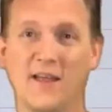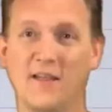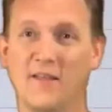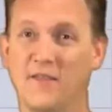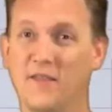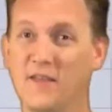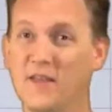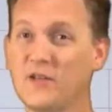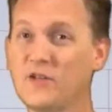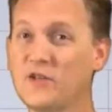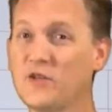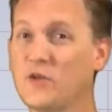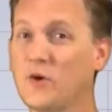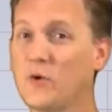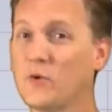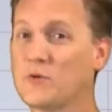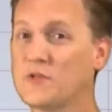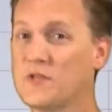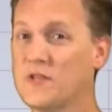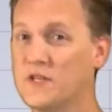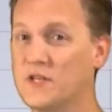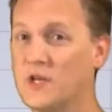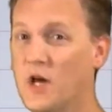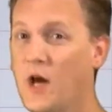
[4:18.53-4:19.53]
This
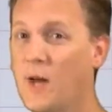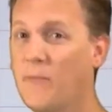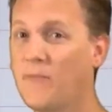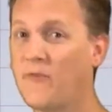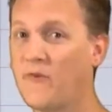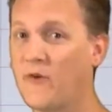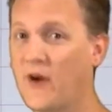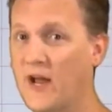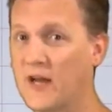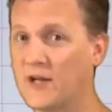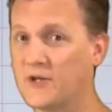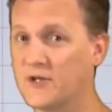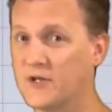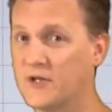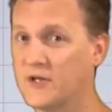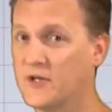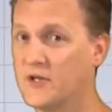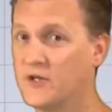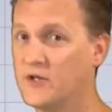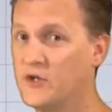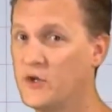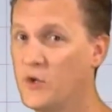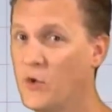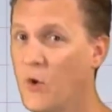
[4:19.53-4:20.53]
shows the top fraction,
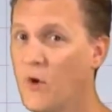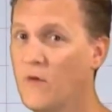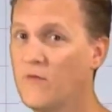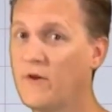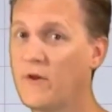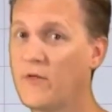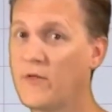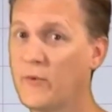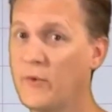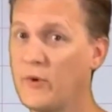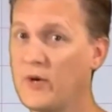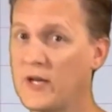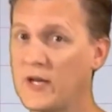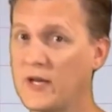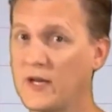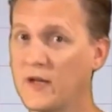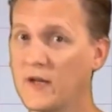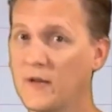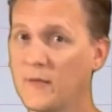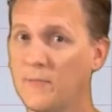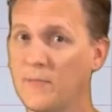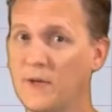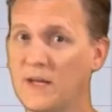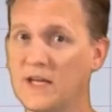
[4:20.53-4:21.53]
2 over
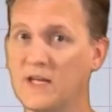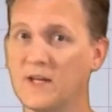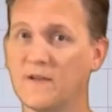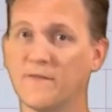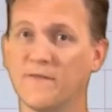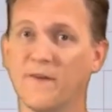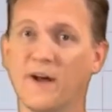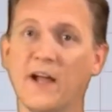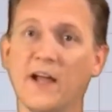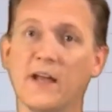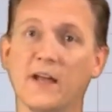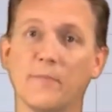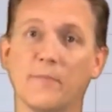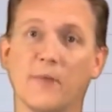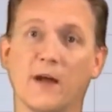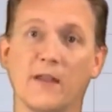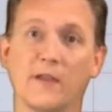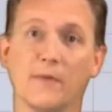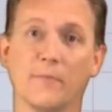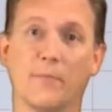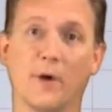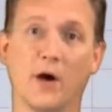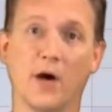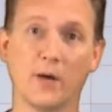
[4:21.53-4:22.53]
3, being divided by
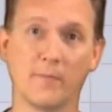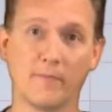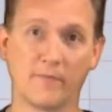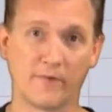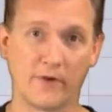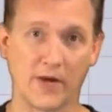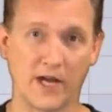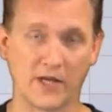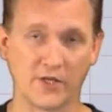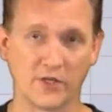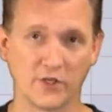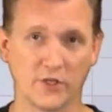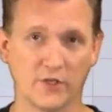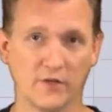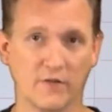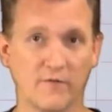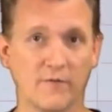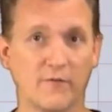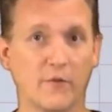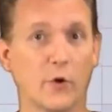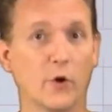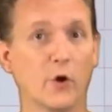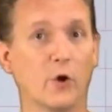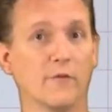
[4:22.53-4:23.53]
the bottom fraction,
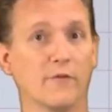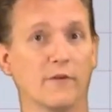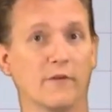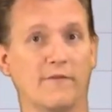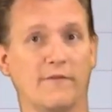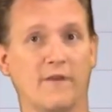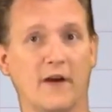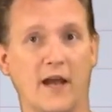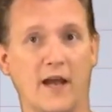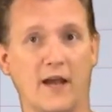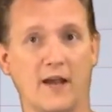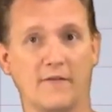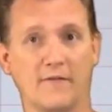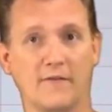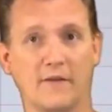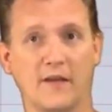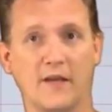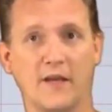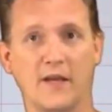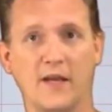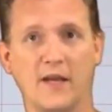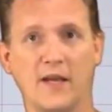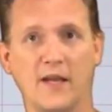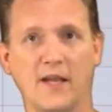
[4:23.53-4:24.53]
4 over 5.
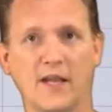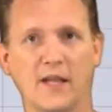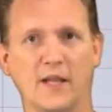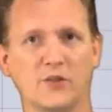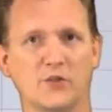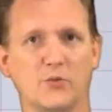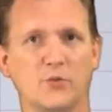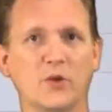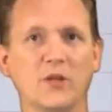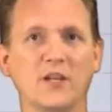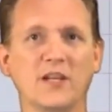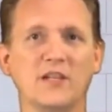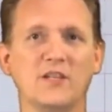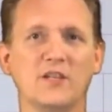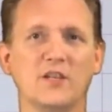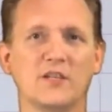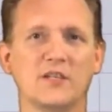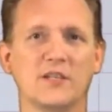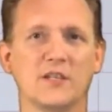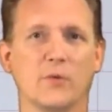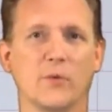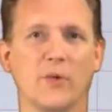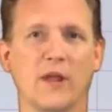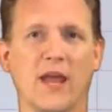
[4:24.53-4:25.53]
It's really
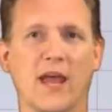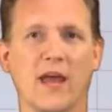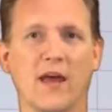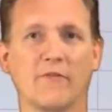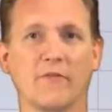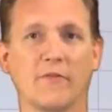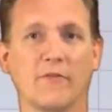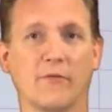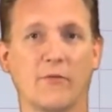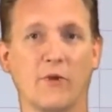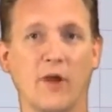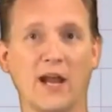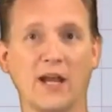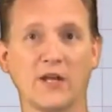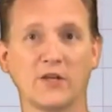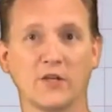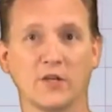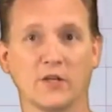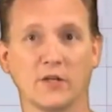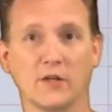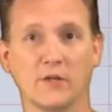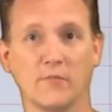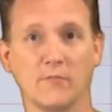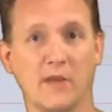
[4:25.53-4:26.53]
just that we have a
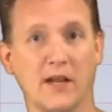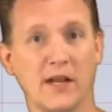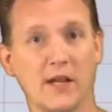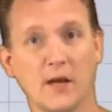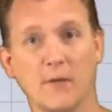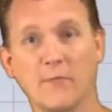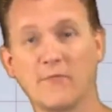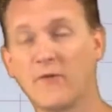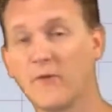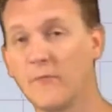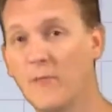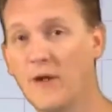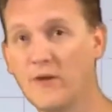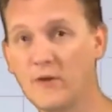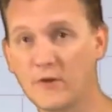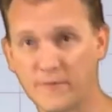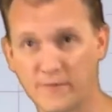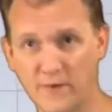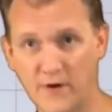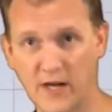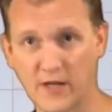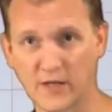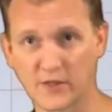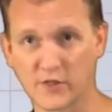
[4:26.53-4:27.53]
fraction made up from other
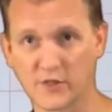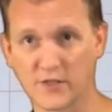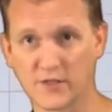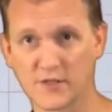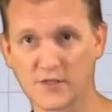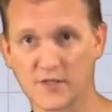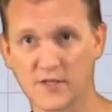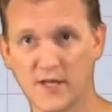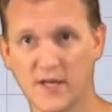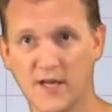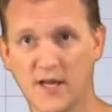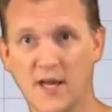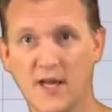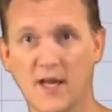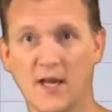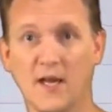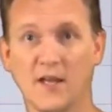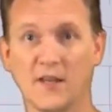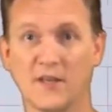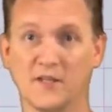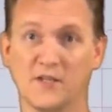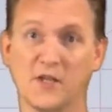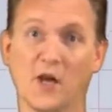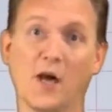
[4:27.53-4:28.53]
fractions.
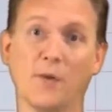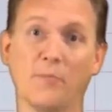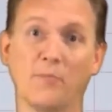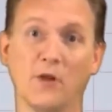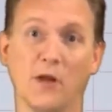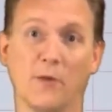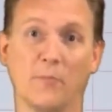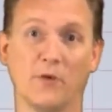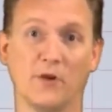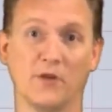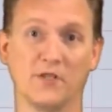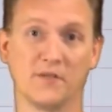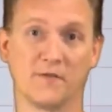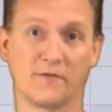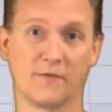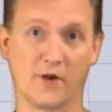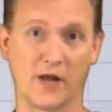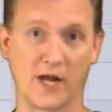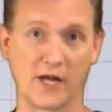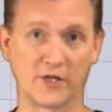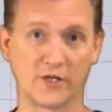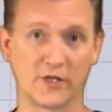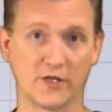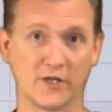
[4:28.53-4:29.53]
The top number is a
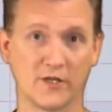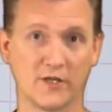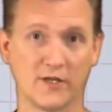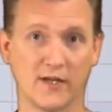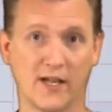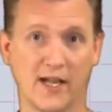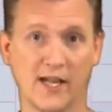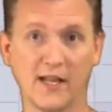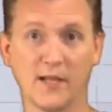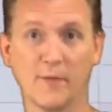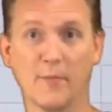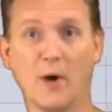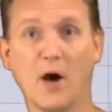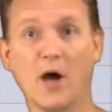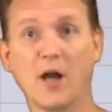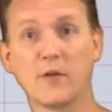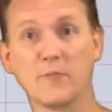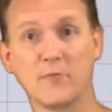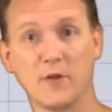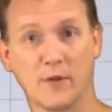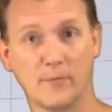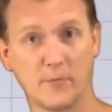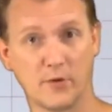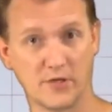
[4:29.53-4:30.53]
fraction, and the
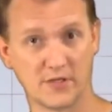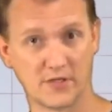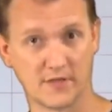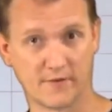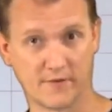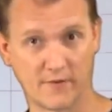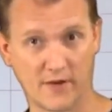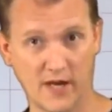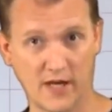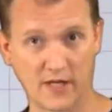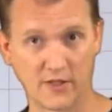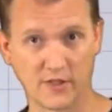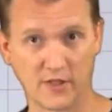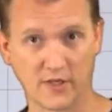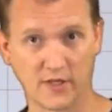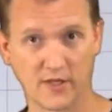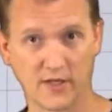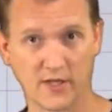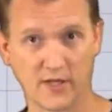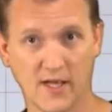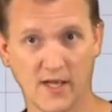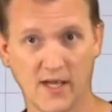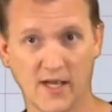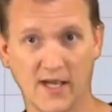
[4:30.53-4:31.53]
bottom number is a fraction.
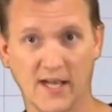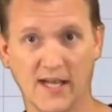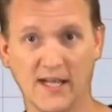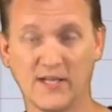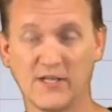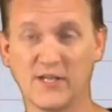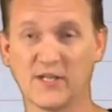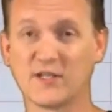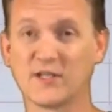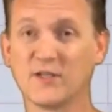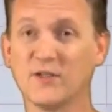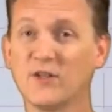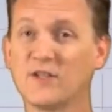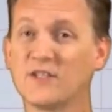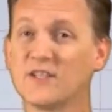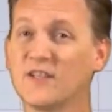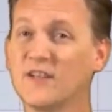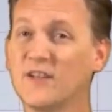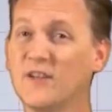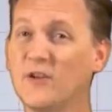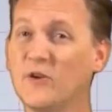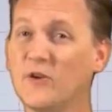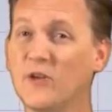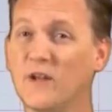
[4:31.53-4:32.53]
It just looks a
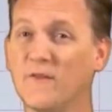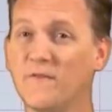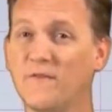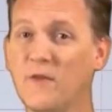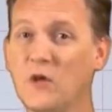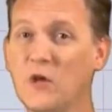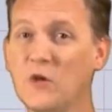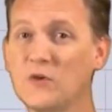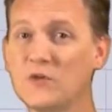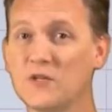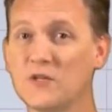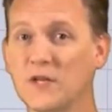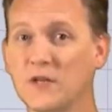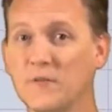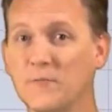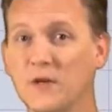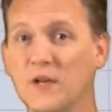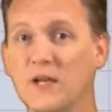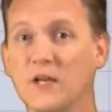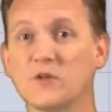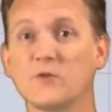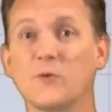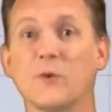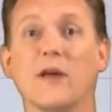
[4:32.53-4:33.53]
little confusing
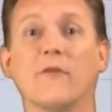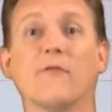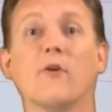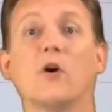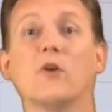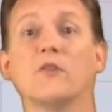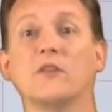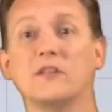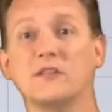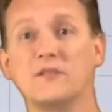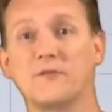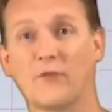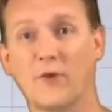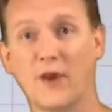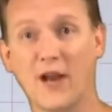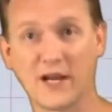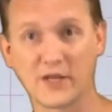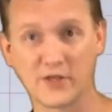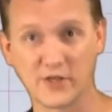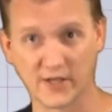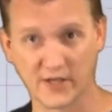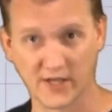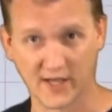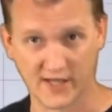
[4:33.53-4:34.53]
because we have all these
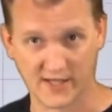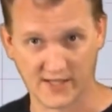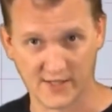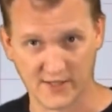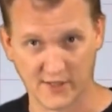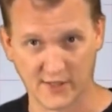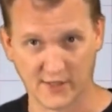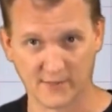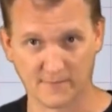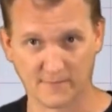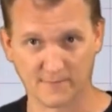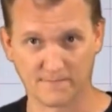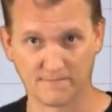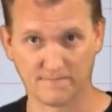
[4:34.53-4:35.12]
fraction lines here.